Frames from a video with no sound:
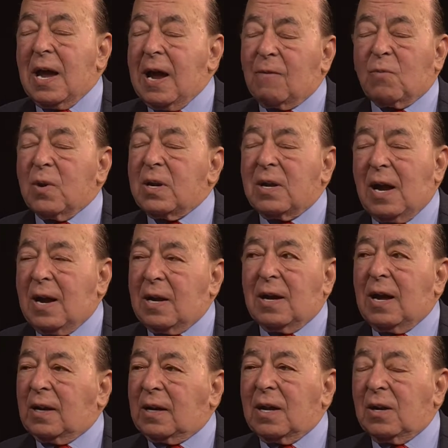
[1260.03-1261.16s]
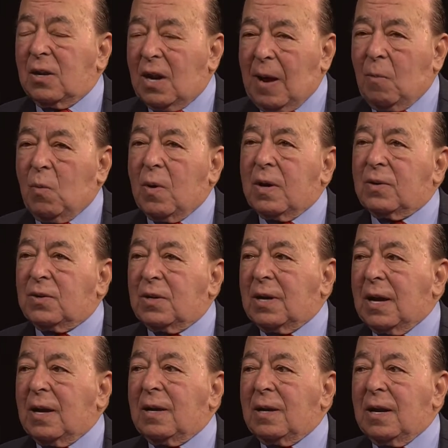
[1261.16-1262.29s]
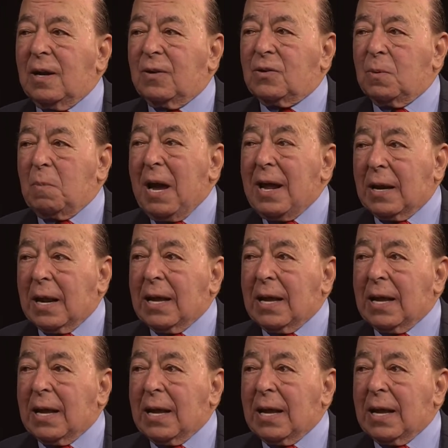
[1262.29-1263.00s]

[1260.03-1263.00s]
Every night, I cannot wait to get into bed.